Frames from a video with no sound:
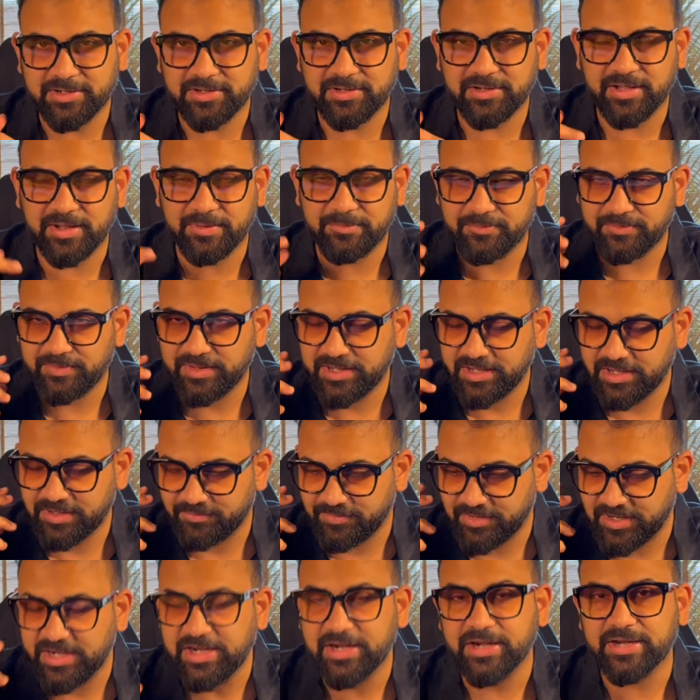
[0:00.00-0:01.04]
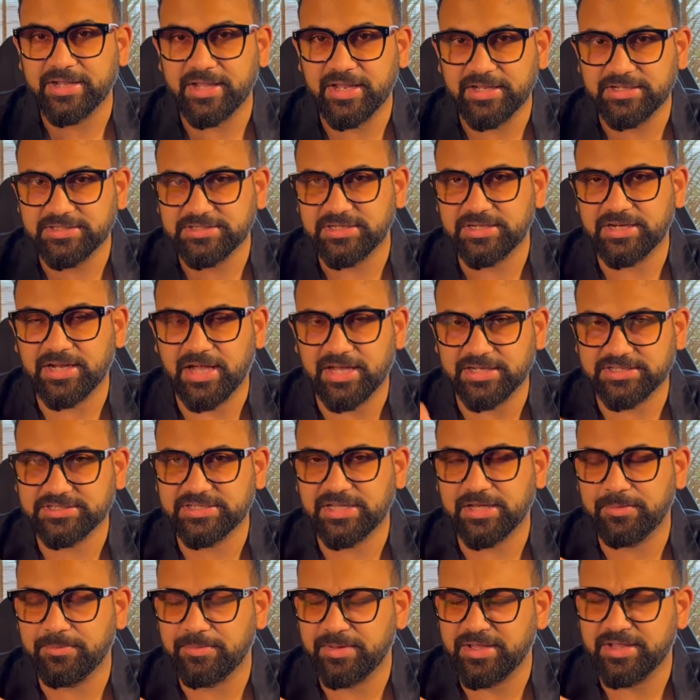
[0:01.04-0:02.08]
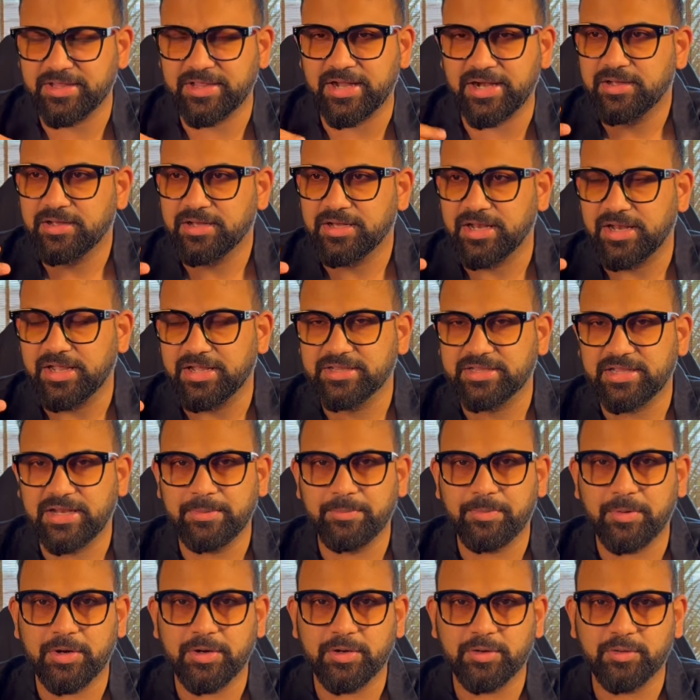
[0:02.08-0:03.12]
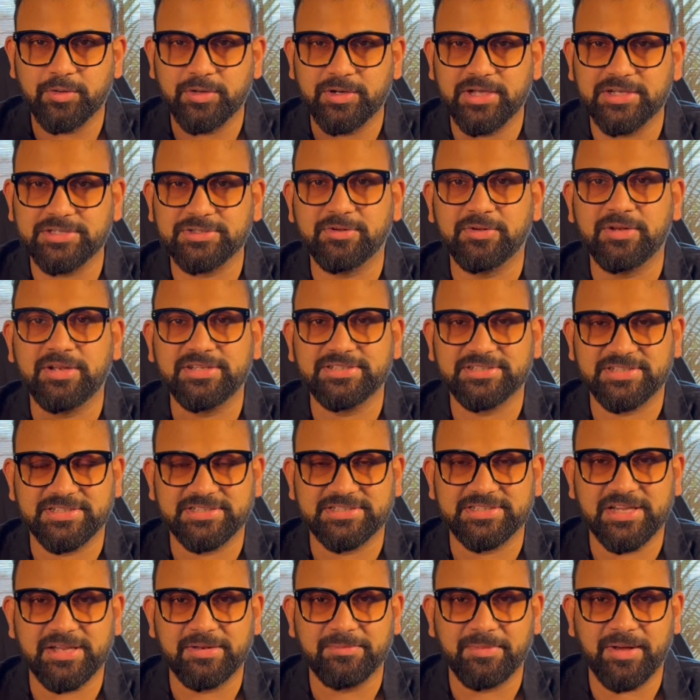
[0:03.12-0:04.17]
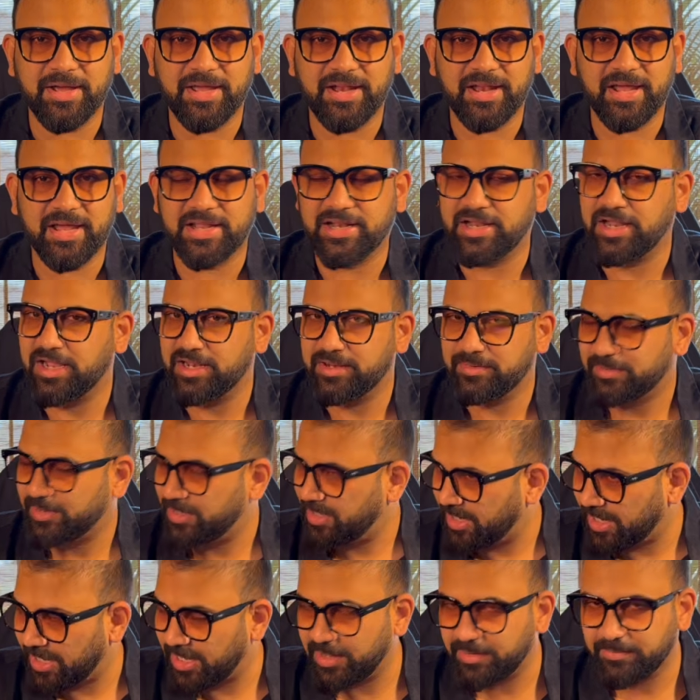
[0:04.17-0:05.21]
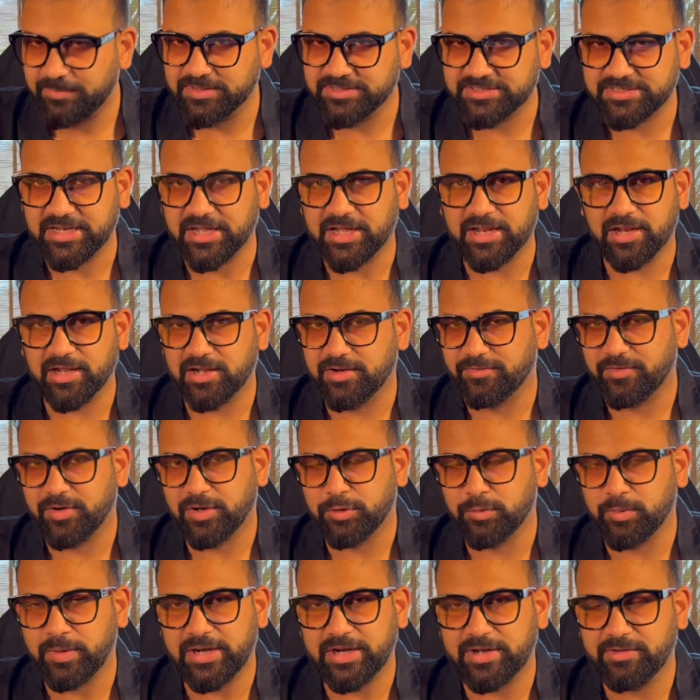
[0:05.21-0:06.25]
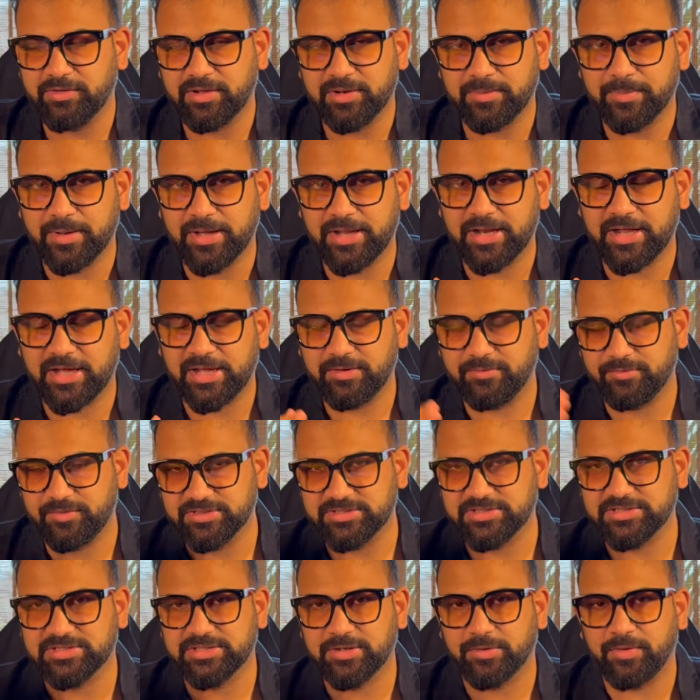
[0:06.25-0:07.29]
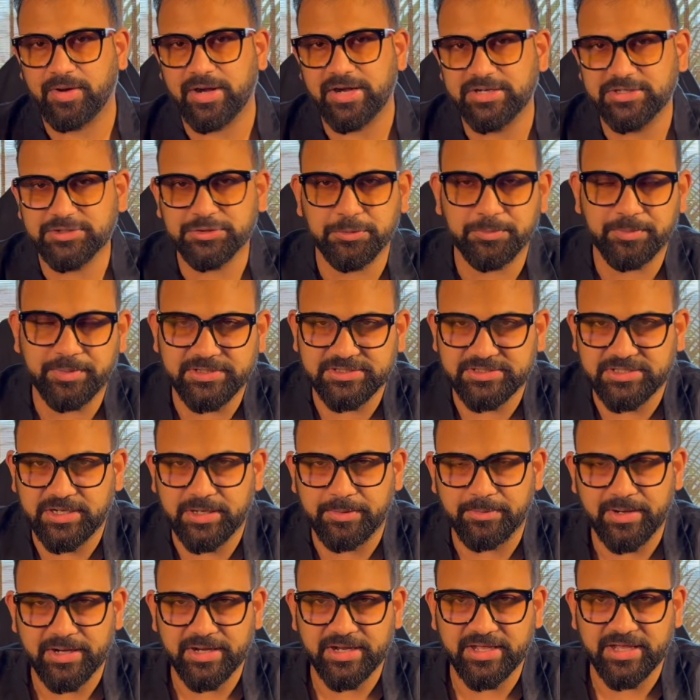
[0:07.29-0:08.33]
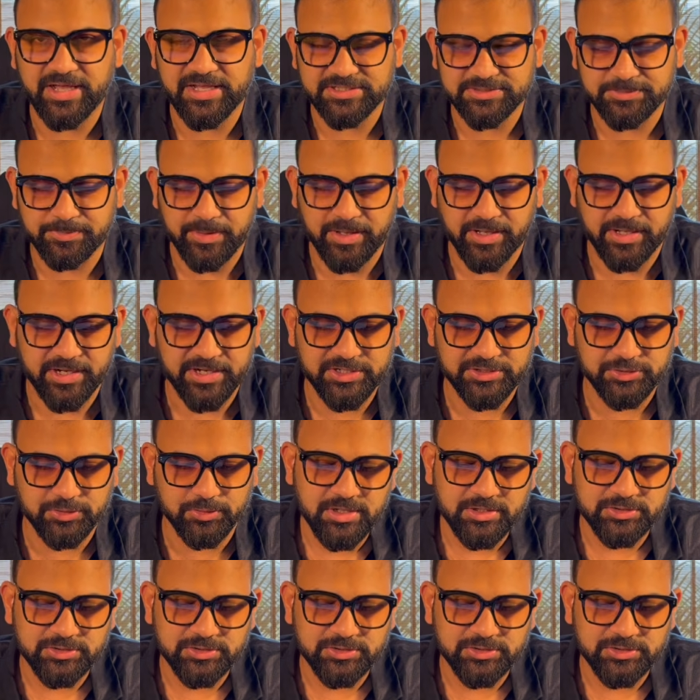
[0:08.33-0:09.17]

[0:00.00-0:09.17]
and being very intelligent, asking me that Kling 3.0 does only 16 by 9, and I am a stickler for 21 by 9, which is the wide super cinematic aspect ratio.